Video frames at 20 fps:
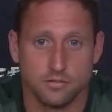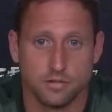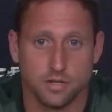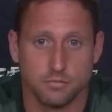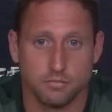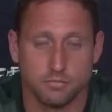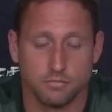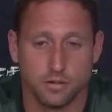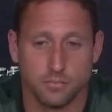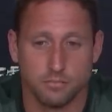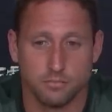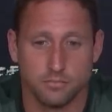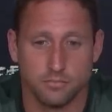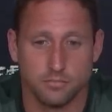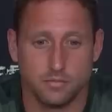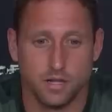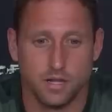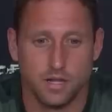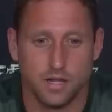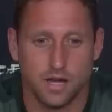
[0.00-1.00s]
I, I'm,
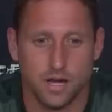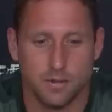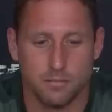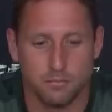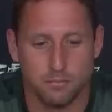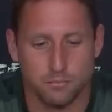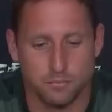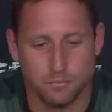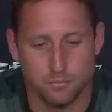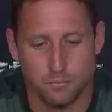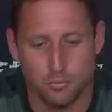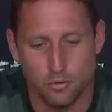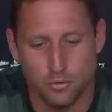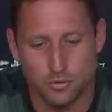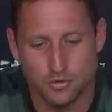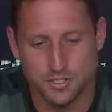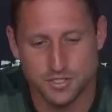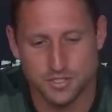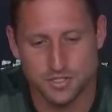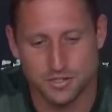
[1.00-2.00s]
I'm
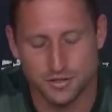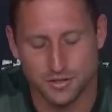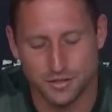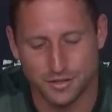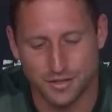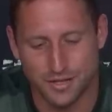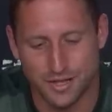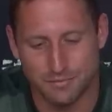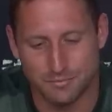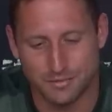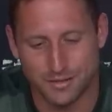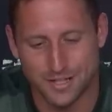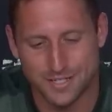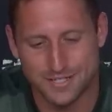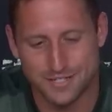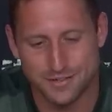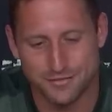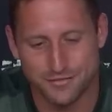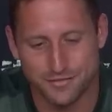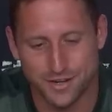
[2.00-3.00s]
more, I'm
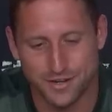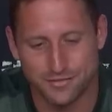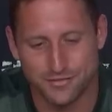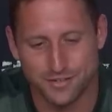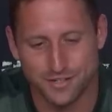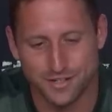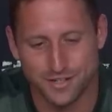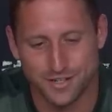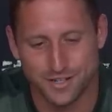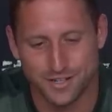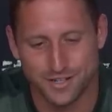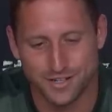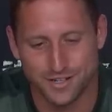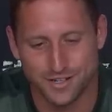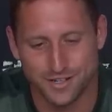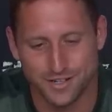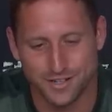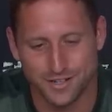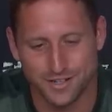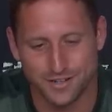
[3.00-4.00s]
less the favorite
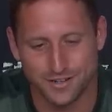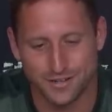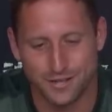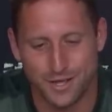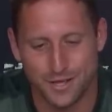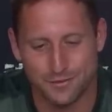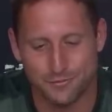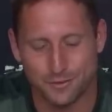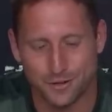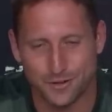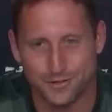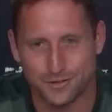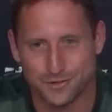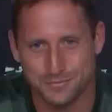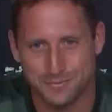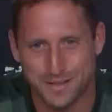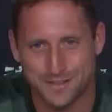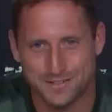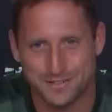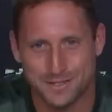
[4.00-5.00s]
in, in, one of those
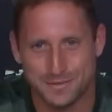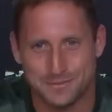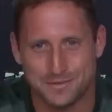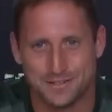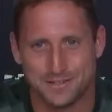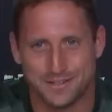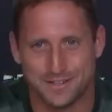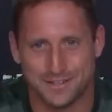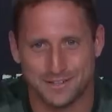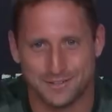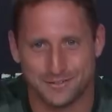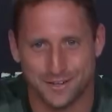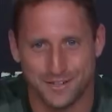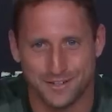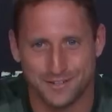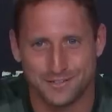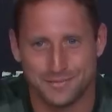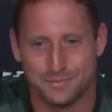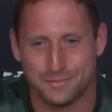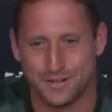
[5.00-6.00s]
matchups against
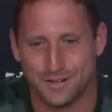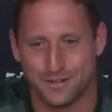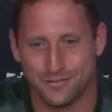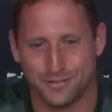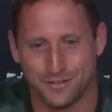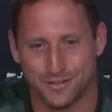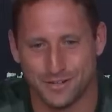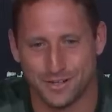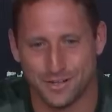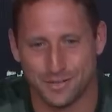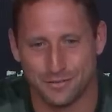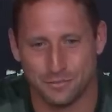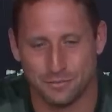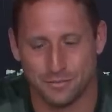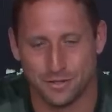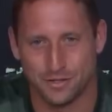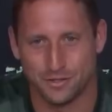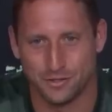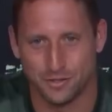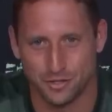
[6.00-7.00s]
Roger, but I feel like I'm
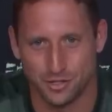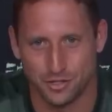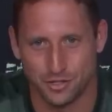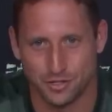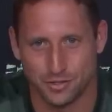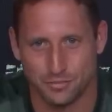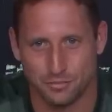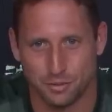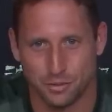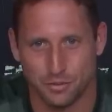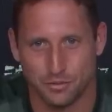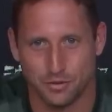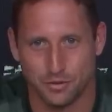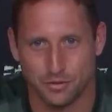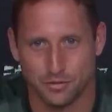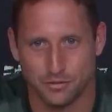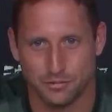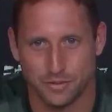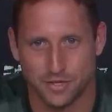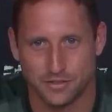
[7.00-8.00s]
the underdog in both of
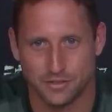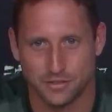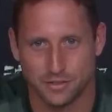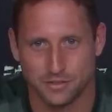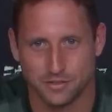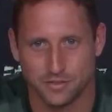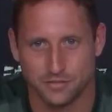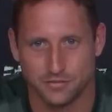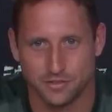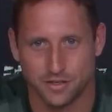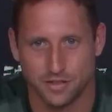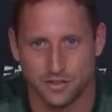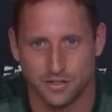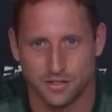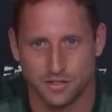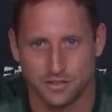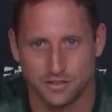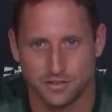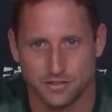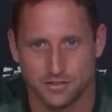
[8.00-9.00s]
those matchups. I, I
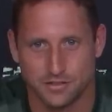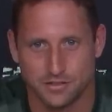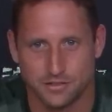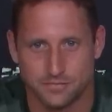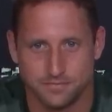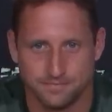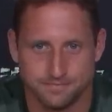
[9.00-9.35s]
think so.